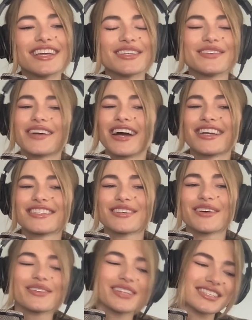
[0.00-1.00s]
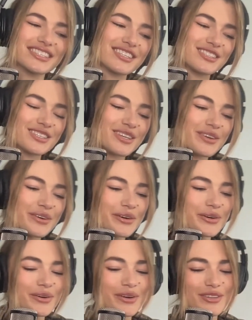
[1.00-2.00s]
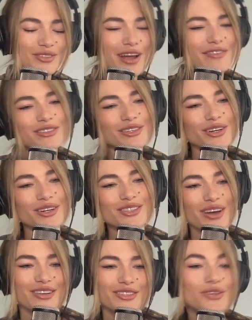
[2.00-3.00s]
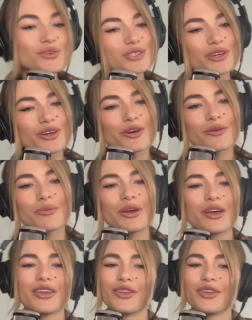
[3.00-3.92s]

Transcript: You guys go listen to Travel Nerds on YouTube.